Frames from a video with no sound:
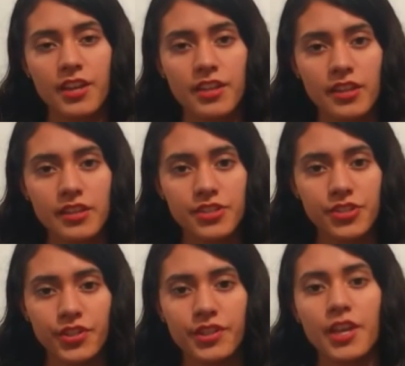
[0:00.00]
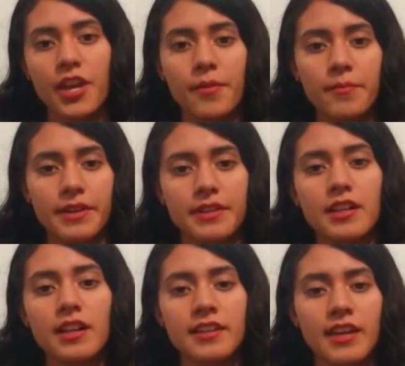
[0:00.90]
In addition,
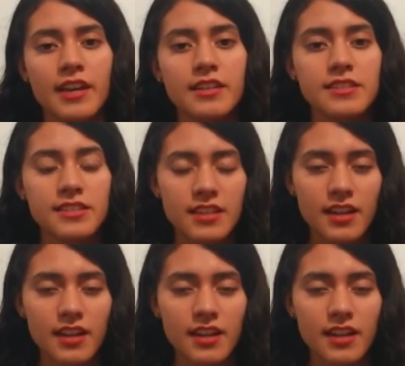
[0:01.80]
main alkanes